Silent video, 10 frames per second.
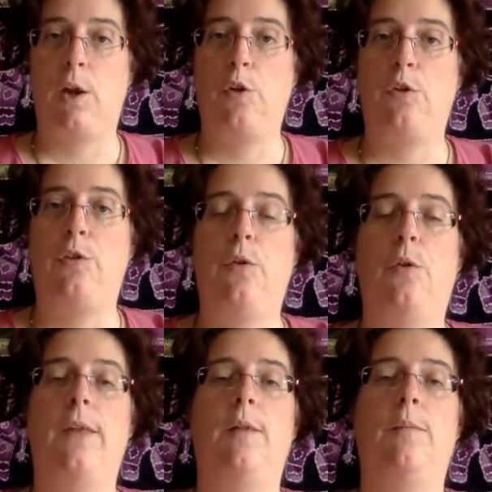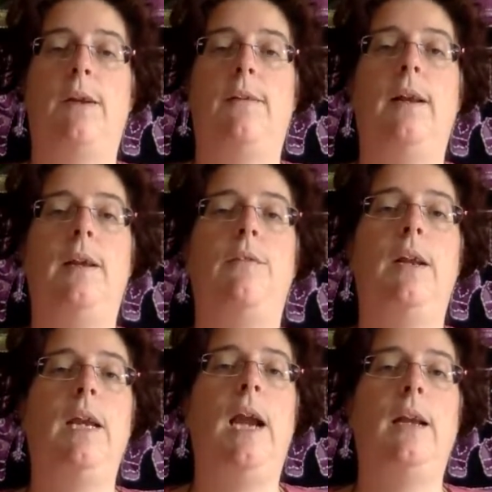So that means that if
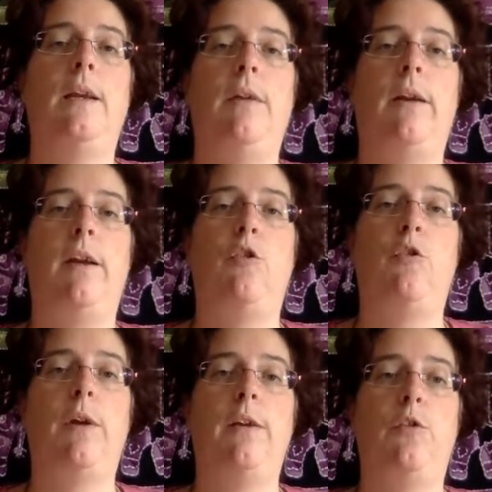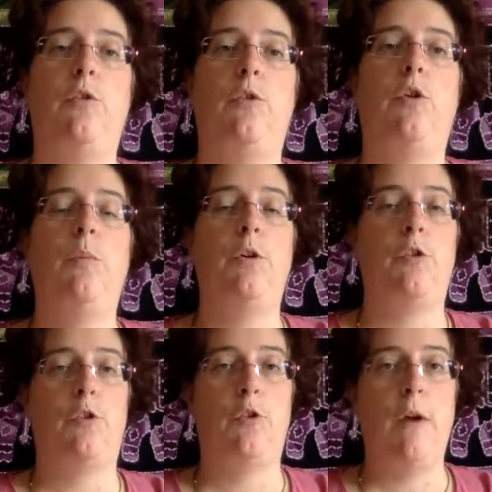any activity creates you too much
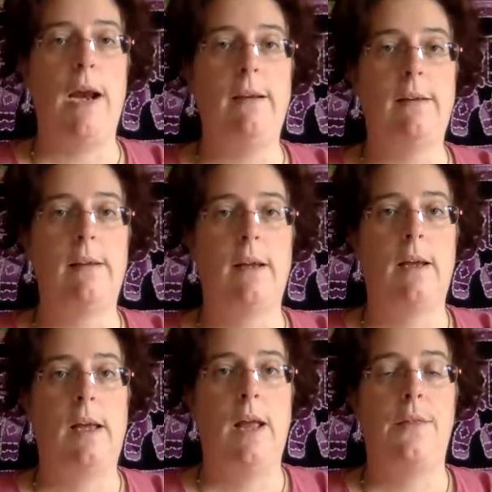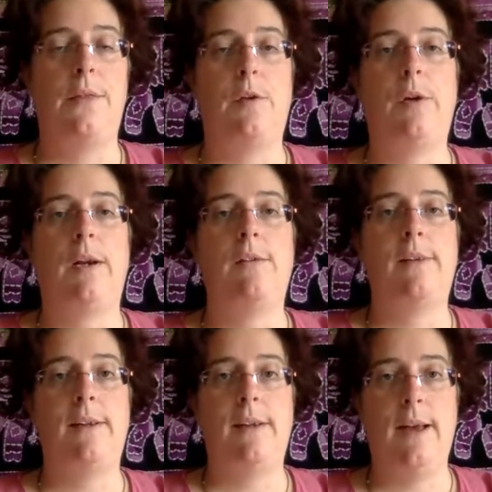stress, then you can
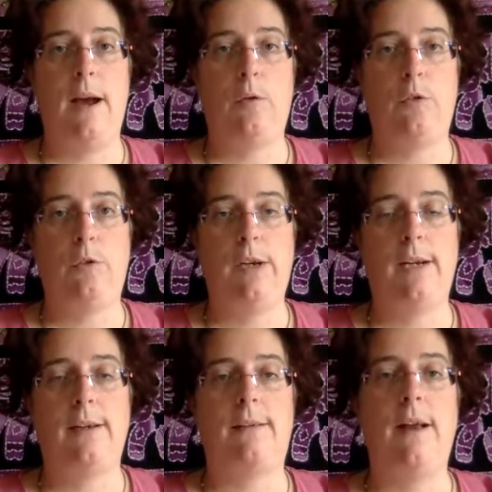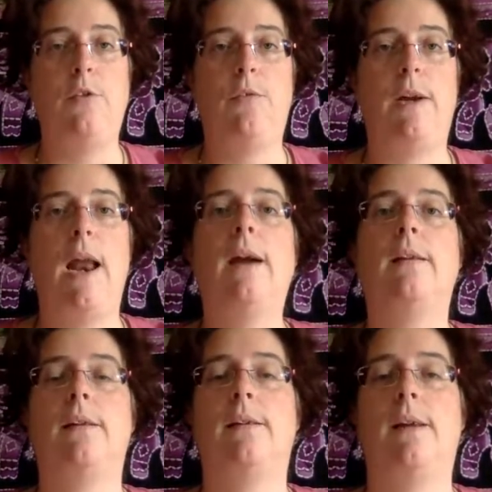sit it out. You can decide to relax
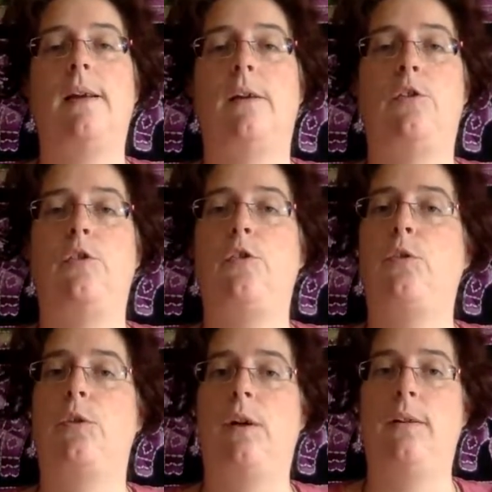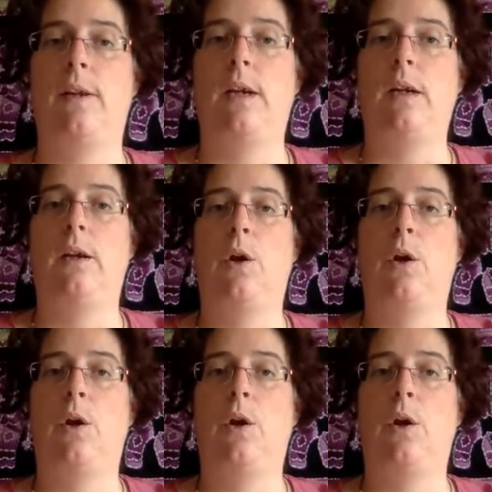instead and just do nothing.